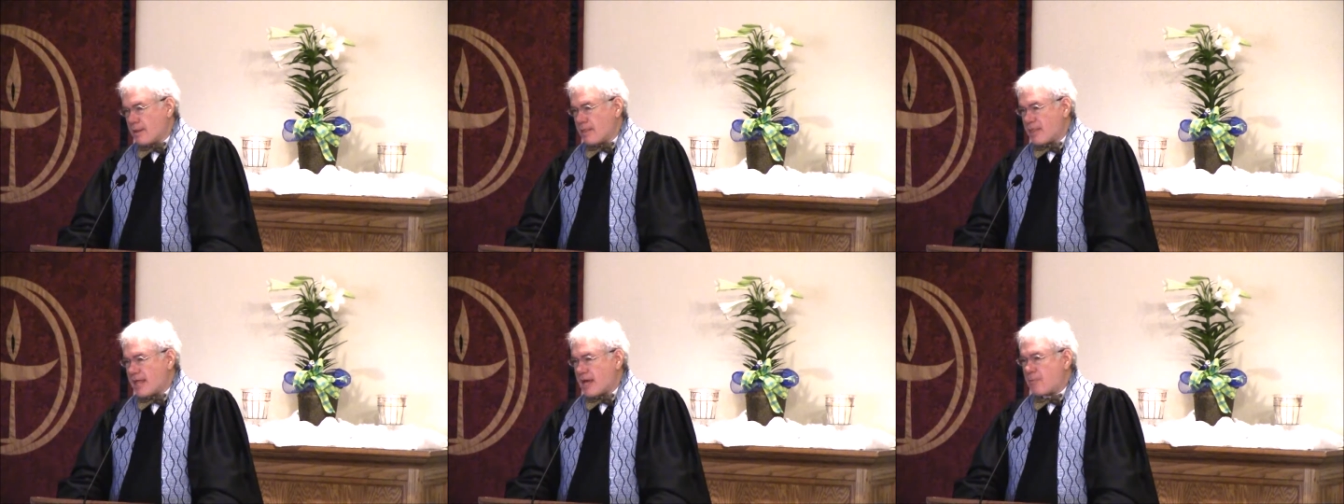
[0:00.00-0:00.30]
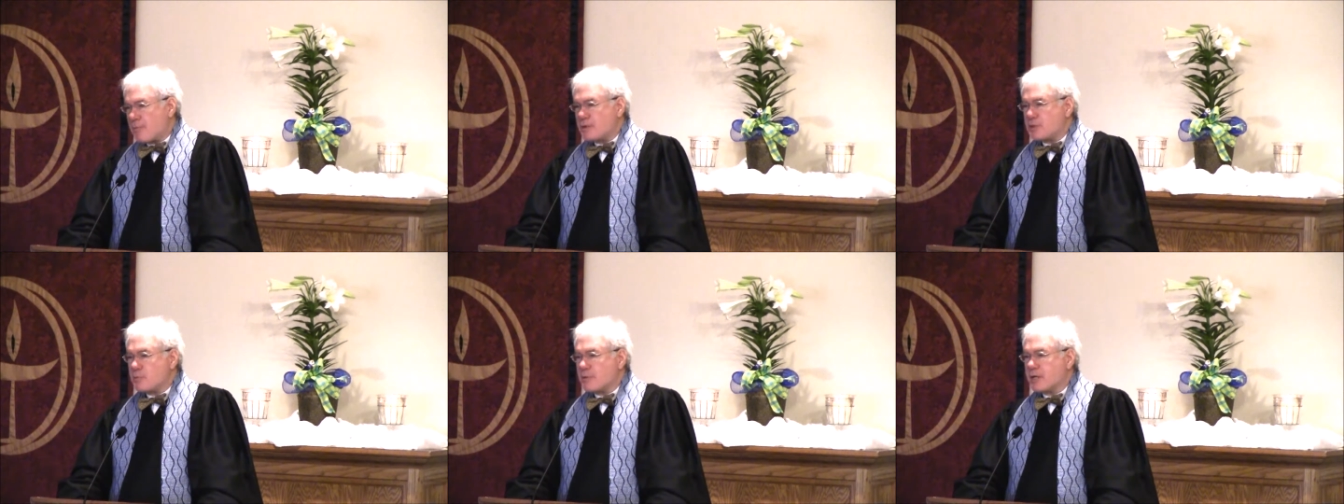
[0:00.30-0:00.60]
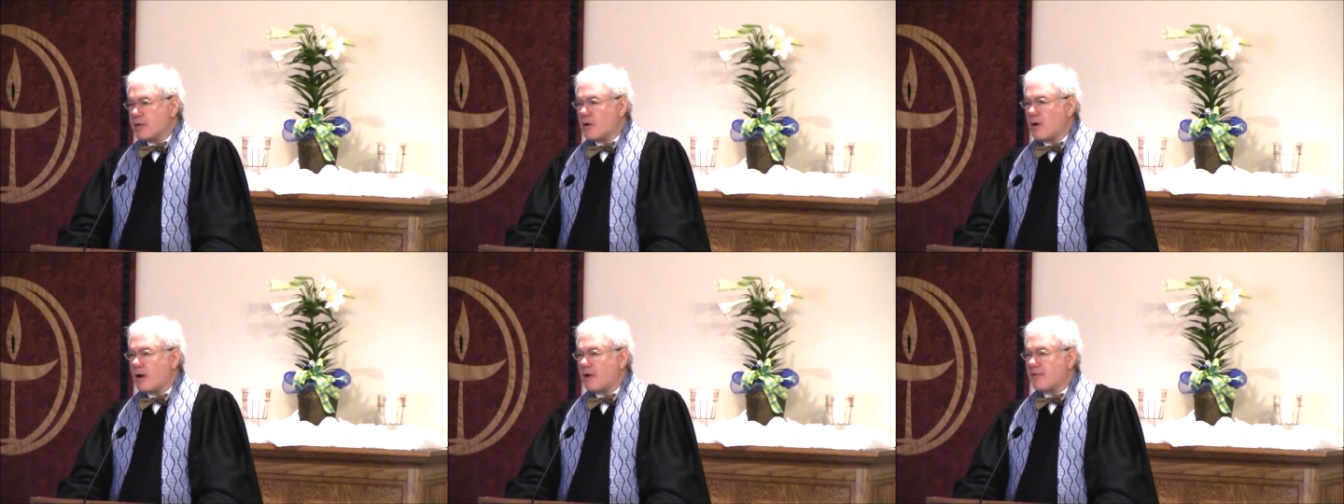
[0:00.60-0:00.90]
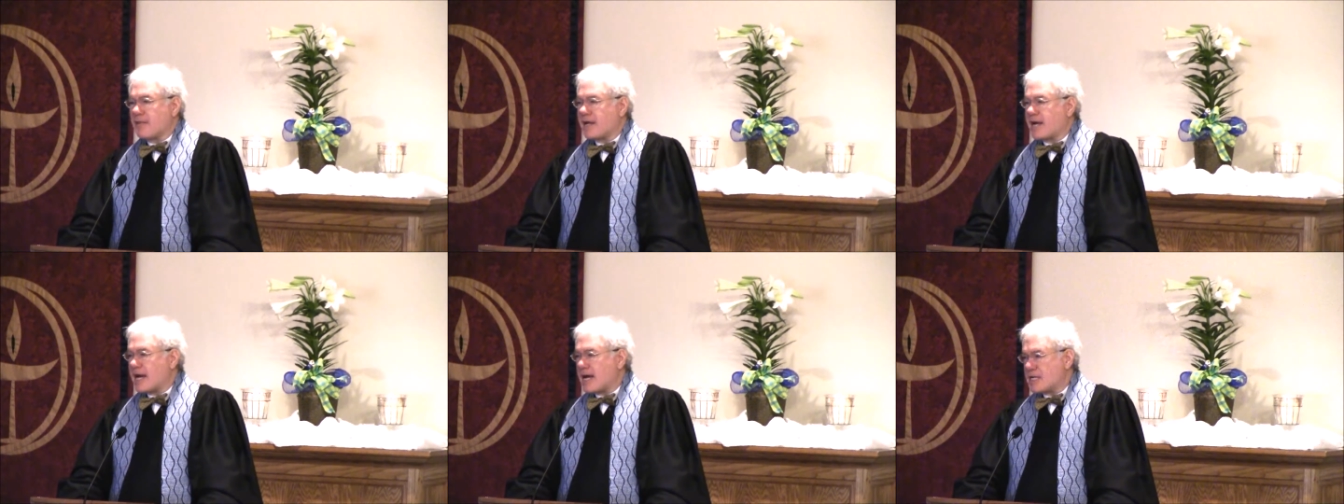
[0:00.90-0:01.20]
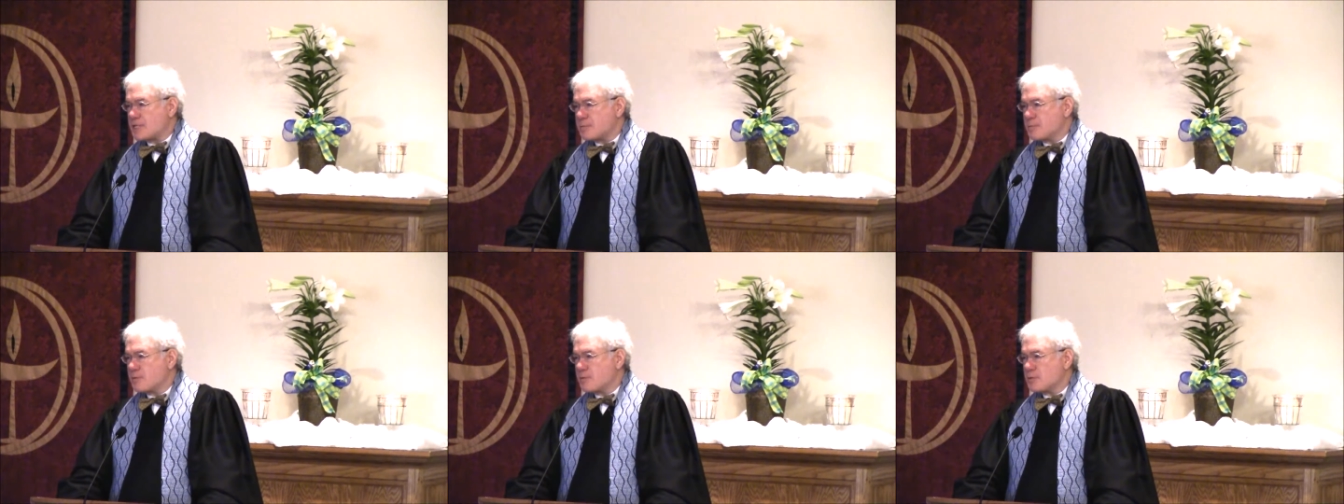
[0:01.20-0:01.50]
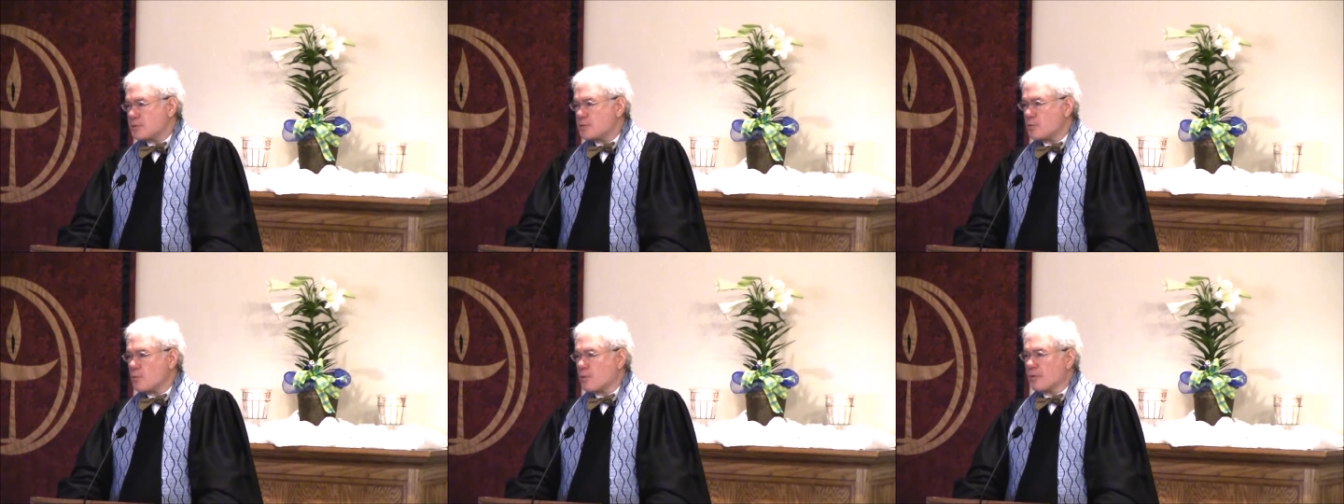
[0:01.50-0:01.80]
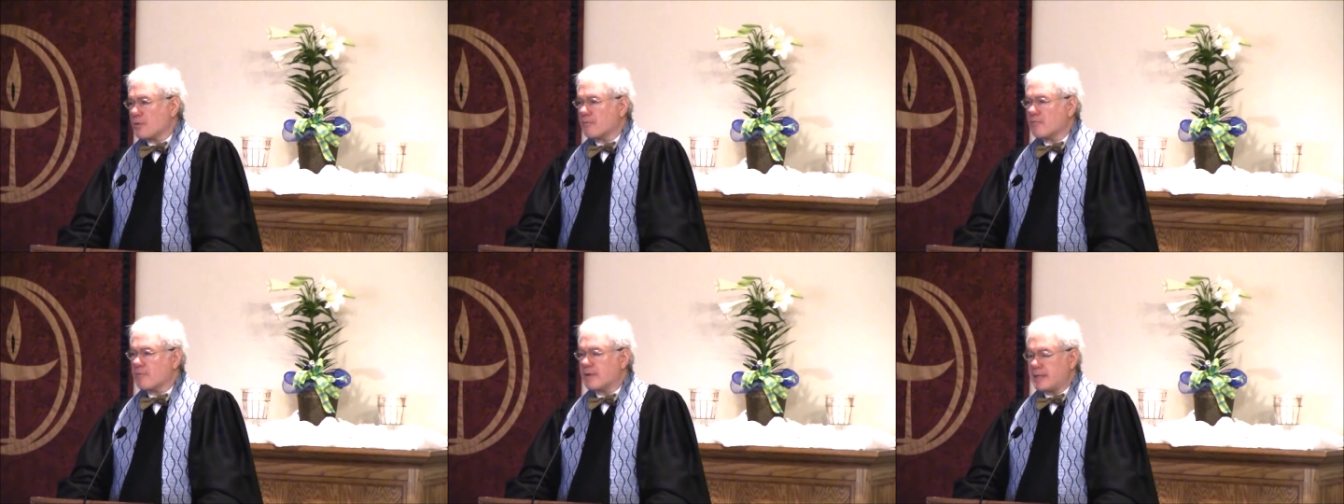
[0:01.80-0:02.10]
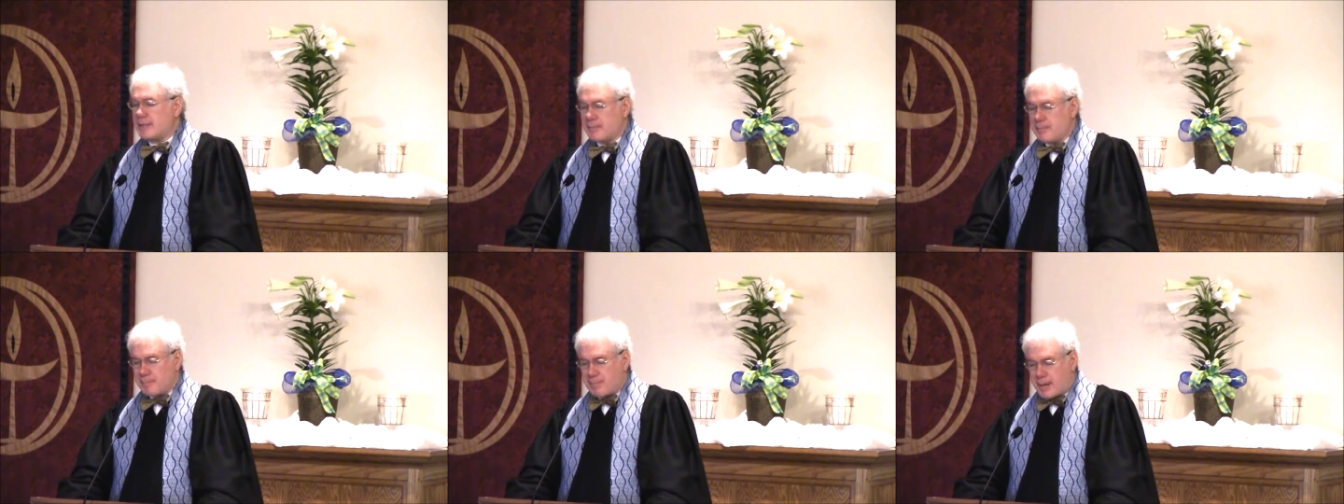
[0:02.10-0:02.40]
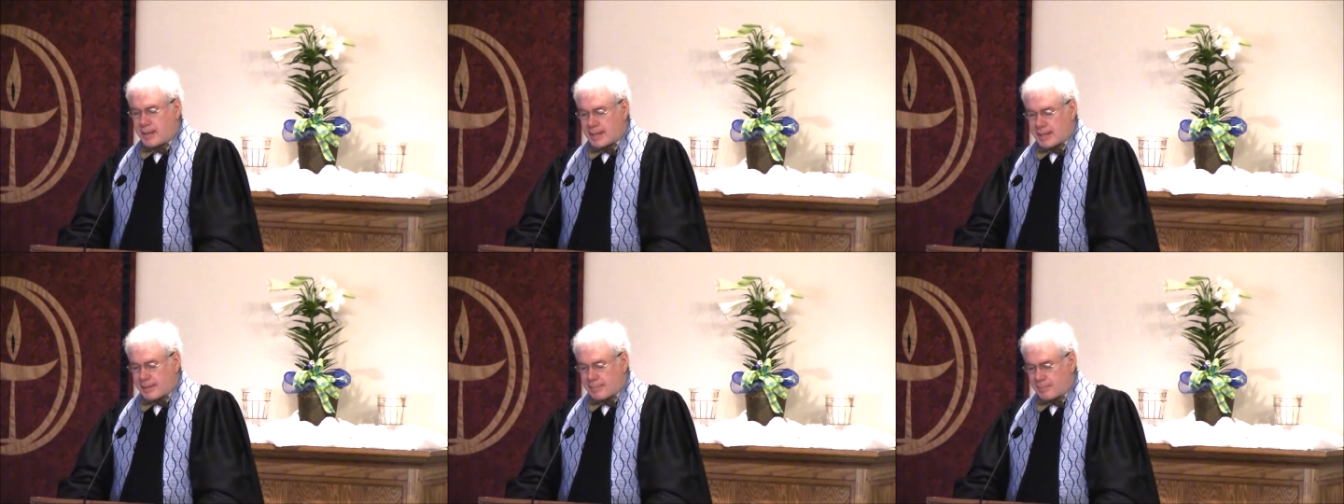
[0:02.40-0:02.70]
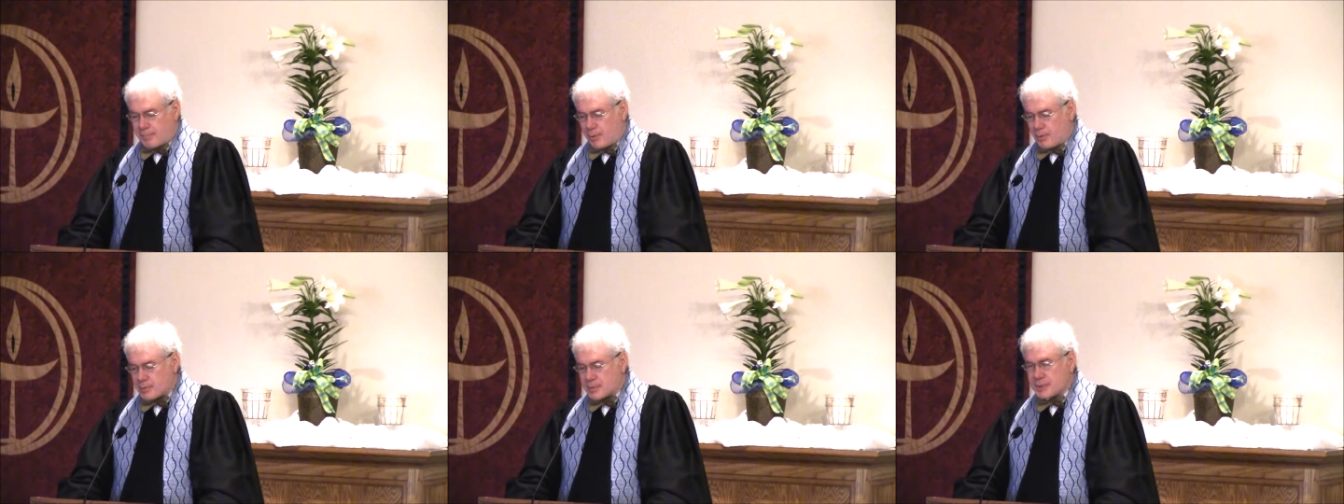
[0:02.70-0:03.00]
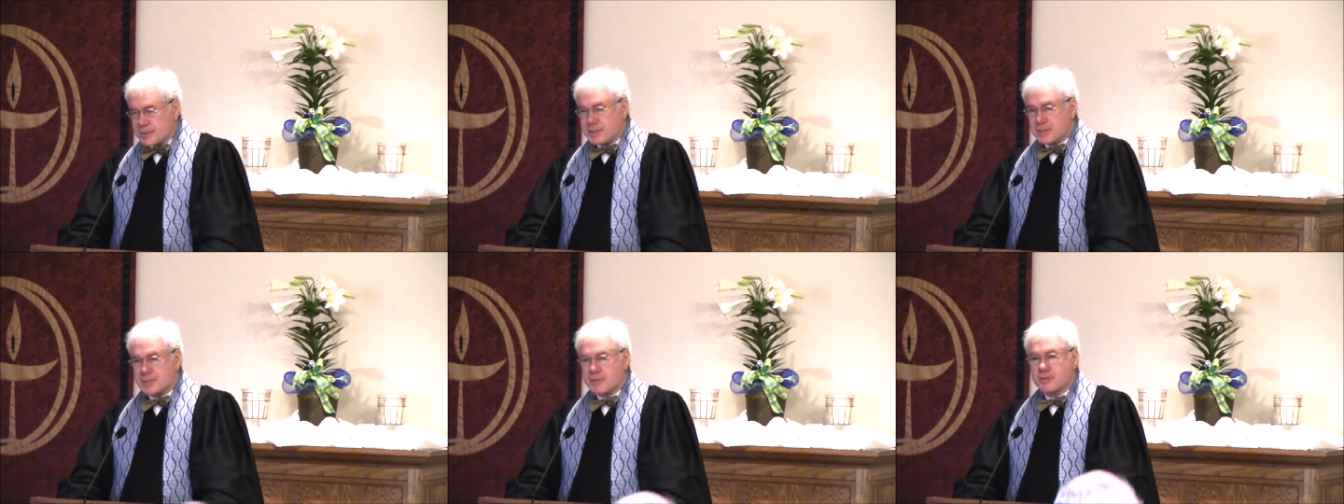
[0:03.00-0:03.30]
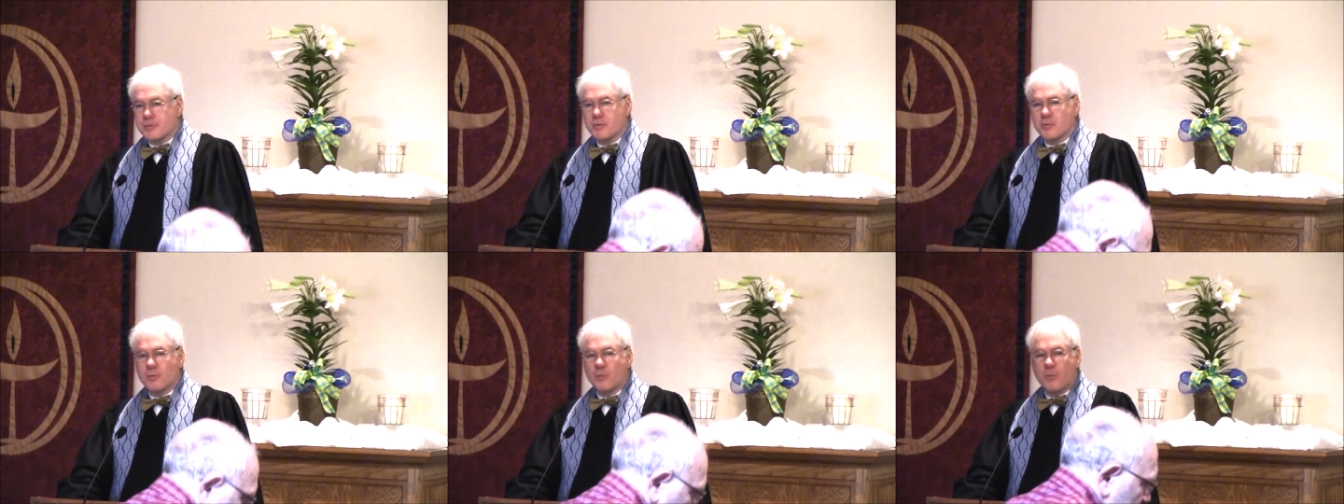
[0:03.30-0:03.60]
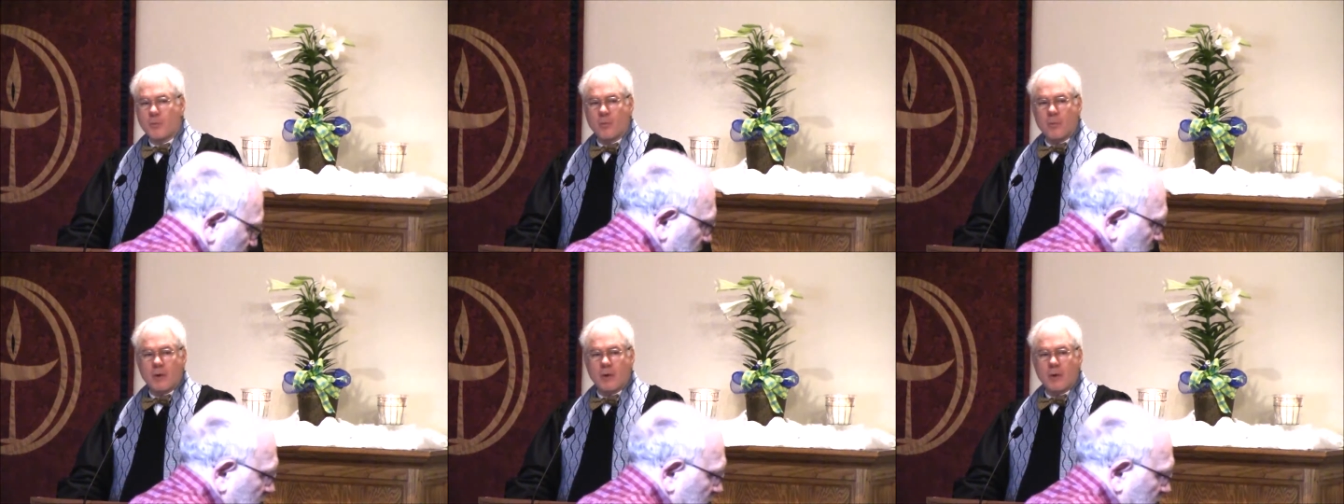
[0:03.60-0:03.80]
that which we call the Gospels were written by persons who